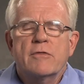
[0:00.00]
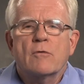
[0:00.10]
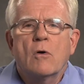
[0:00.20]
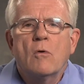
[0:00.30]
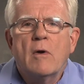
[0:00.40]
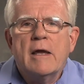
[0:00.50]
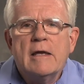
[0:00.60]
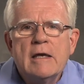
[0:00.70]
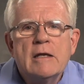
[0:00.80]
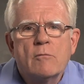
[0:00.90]
throw
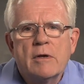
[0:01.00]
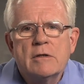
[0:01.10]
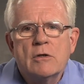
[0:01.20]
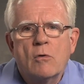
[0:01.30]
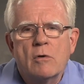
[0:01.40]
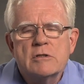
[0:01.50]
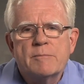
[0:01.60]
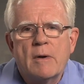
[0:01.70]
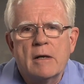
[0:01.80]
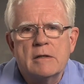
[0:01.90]
away any written
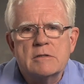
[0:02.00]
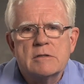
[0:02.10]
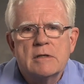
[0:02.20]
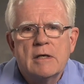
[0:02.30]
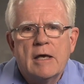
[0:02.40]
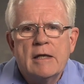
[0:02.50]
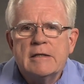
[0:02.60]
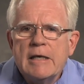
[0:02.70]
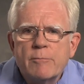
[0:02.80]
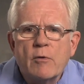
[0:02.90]
correspondence and
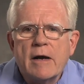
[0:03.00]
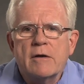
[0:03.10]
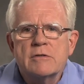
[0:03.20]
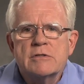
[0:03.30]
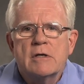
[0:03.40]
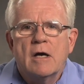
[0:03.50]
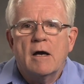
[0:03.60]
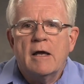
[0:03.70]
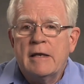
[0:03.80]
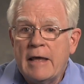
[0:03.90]
keep records
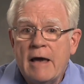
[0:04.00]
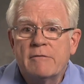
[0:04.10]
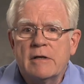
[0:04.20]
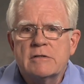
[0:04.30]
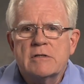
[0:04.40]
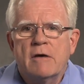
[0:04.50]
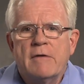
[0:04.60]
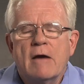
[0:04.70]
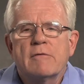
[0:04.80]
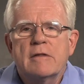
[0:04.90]
and evidence of
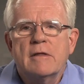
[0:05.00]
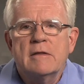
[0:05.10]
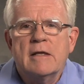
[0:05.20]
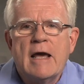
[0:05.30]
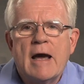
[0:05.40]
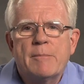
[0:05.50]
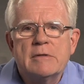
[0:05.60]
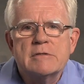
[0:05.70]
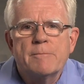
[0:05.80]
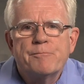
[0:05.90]
everything that
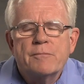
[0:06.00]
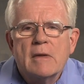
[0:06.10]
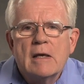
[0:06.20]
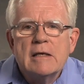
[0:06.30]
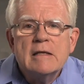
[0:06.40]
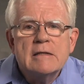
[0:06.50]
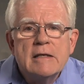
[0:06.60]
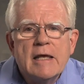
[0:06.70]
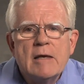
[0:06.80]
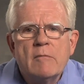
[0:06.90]
happens. Get the
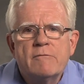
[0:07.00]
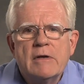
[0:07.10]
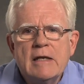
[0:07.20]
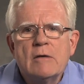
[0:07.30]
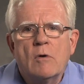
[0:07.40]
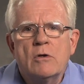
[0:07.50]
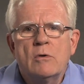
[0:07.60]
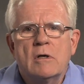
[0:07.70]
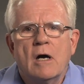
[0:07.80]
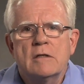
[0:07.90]
name of anyone
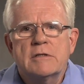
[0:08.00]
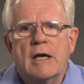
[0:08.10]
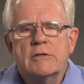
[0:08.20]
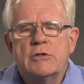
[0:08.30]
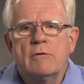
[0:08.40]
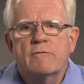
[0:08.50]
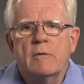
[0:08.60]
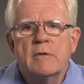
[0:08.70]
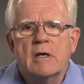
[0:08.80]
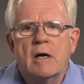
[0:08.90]
who contacts you
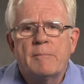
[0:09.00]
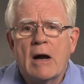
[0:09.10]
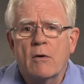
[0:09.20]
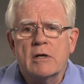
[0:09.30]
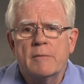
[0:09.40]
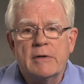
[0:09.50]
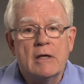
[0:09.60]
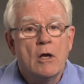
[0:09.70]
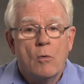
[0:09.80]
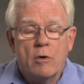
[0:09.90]
from the power
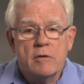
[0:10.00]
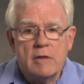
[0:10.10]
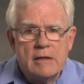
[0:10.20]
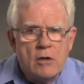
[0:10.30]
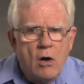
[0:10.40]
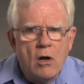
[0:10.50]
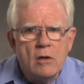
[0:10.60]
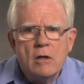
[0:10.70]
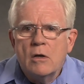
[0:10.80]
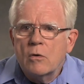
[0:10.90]
company, whether they
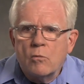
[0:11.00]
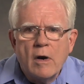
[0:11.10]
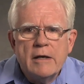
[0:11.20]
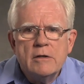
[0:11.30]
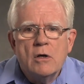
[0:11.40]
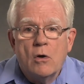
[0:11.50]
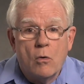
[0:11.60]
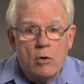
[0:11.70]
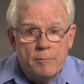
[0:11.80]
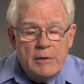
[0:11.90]
call, write,
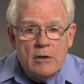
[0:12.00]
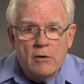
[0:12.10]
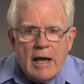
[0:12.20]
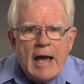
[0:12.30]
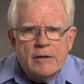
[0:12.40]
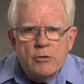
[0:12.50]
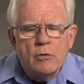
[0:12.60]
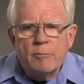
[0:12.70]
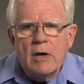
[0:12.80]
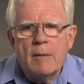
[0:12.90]
or appear at
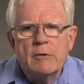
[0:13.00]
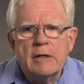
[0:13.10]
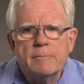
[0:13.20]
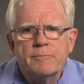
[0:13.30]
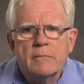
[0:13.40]
your property.